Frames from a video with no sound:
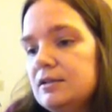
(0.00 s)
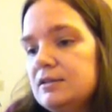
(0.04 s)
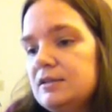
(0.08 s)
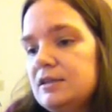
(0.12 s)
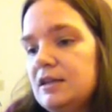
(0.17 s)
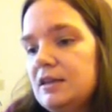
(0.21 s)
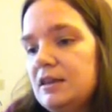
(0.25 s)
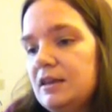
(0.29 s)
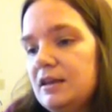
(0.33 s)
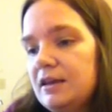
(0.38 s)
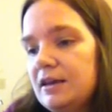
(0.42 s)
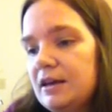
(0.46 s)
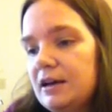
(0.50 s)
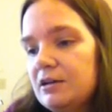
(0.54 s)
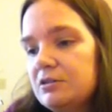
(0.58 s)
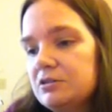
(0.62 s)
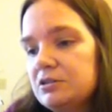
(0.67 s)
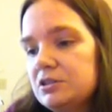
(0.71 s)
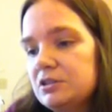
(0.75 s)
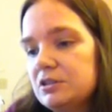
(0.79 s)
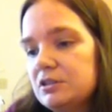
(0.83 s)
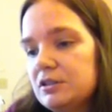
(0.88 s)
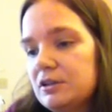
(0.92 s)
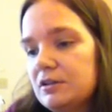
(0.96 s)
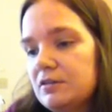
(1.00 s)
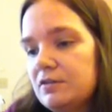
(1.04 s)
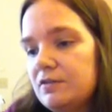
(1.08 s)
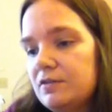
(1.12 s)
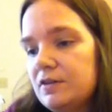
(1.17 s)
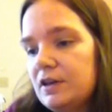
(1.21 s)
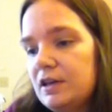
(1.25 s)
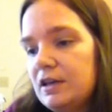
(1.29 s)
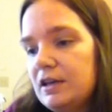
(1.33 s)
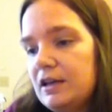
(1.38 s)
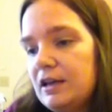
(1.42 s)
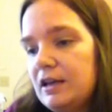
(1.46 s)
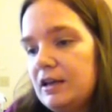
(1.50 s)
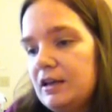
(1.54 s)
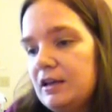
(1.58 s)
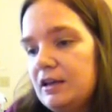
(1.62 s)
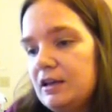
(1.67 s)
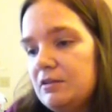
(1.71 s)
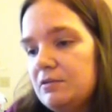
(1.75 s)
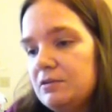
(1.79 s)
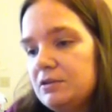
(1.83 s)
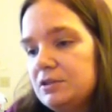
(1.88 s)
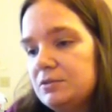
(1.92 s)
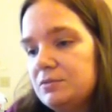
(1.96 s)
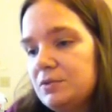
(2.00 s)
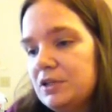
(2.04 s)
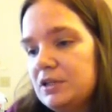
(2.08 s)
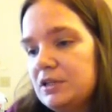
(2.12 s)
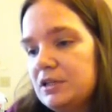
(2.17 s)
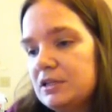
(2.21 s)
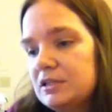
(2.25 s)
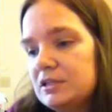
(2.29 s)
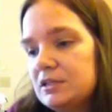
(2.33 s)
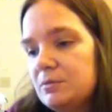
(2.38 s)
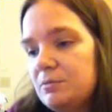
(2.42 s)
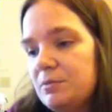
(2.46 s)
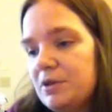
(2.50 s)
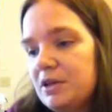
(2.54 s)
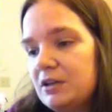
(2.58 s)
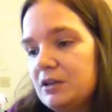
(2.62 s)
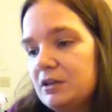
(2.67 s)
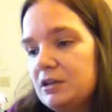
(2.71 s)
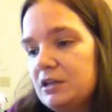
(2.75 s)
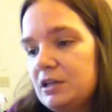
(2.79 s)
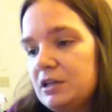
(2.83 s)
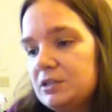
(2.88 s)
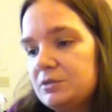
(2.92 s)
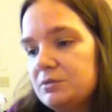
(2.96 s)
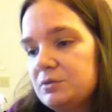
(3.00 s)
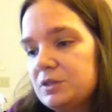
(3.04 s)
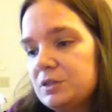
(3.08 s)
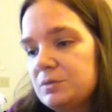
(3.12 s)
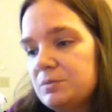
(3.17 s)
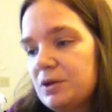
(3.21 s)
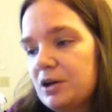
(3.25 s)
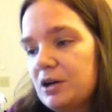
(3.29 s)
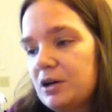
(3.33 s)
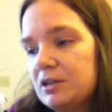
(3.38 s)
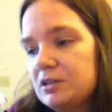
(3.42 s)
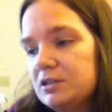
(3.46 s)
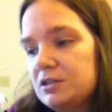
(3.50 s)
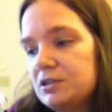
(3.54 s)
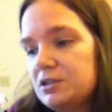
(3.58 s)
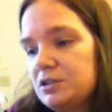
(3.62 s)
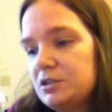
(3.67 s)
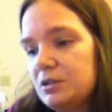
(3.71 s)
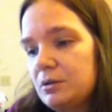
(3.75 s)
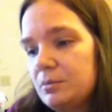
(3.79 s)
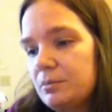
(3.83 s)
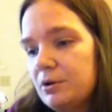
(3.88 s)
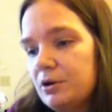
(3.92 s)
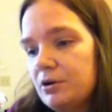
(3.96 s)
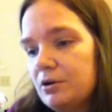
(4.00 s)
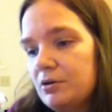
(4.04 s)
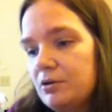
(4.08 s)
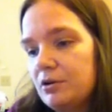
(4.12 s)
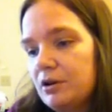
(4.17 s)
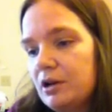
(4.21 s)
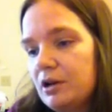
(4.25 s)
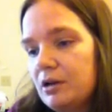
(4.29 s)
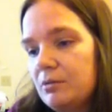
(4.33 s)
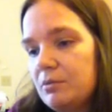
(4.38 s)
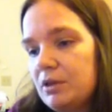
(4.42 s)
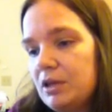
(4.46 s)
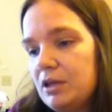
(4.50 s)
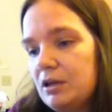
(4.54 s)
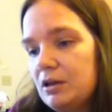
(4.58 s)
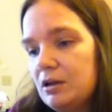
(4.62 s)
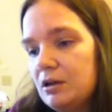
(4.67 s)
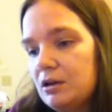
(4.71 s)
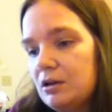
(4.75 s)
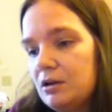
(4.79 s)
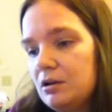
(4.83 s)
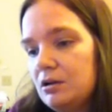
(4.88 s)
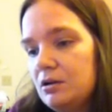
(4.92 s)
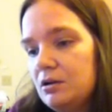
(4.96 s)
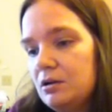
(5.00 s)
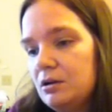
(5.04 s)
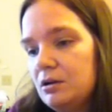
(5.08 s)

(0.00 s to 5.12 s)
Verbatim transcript: See the Council of Canadians with Disabilities response to the program here.